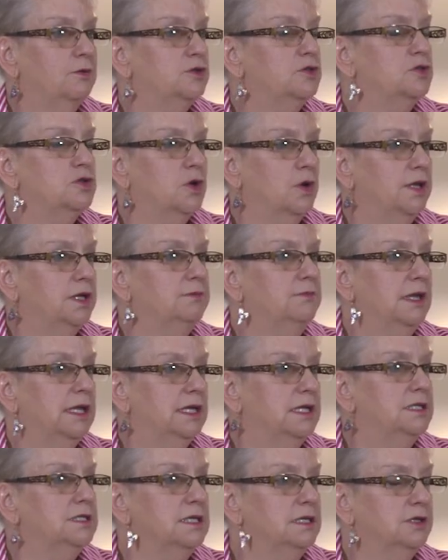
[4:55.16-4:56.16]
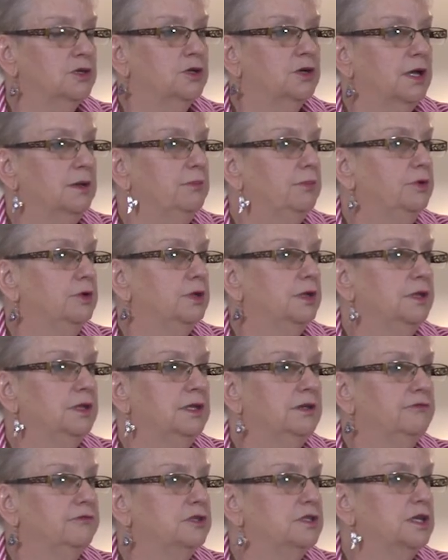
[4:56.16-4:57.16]
would just go ahead and make a dinner. I put on
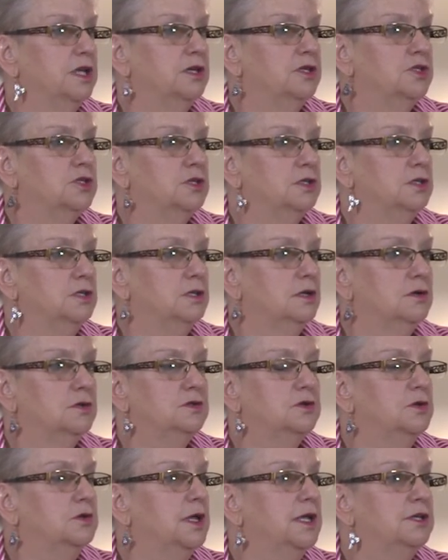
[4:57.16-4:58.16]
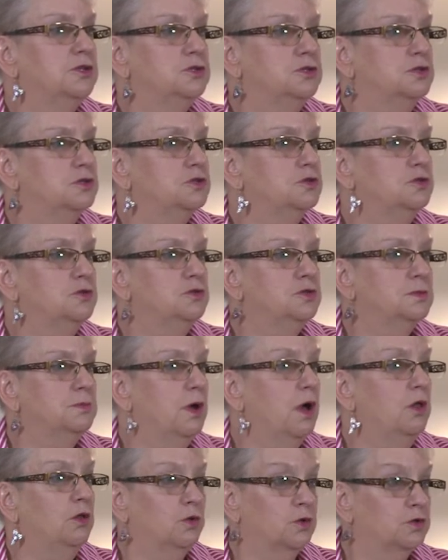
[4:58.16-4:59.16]
the invitation, no donation is too
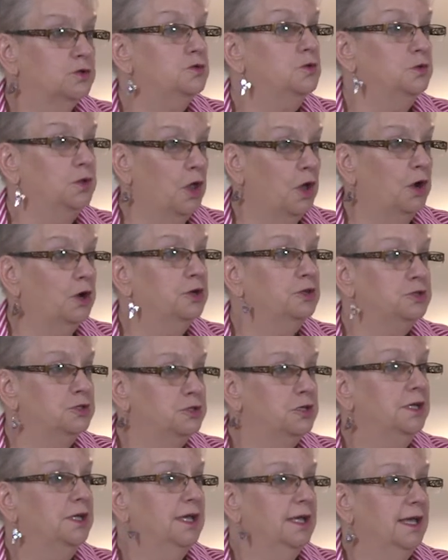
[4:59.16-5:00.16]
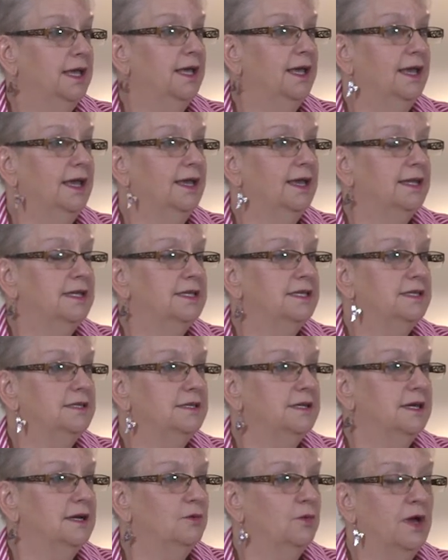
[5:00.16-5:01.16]
small or too large, and
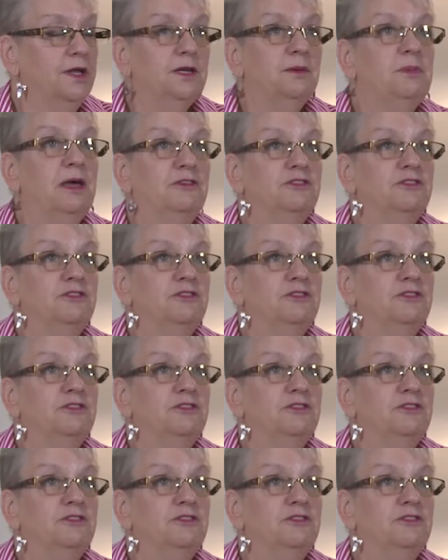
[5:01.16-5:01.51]
uh, wound up